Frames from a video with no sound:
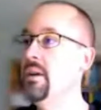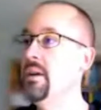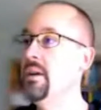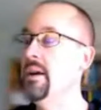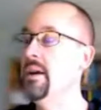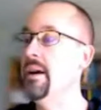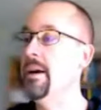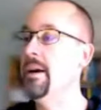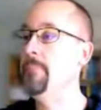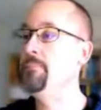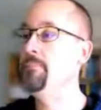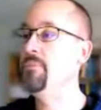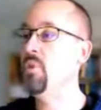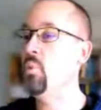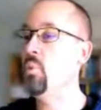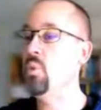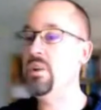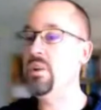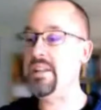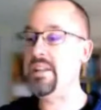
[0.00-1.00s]
Um,
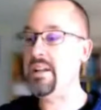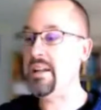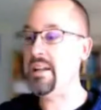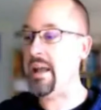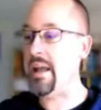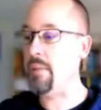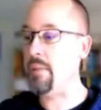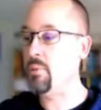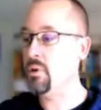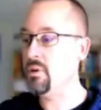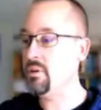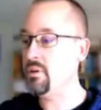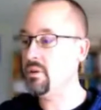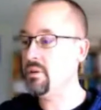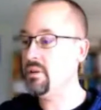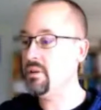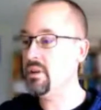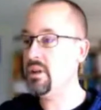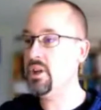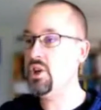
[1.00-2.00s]
we did enable
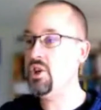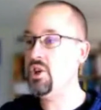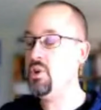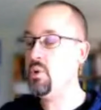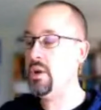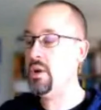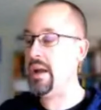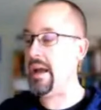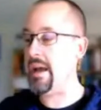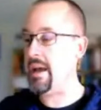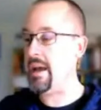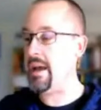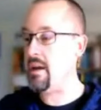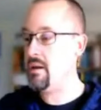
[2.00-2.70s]
the Q&A.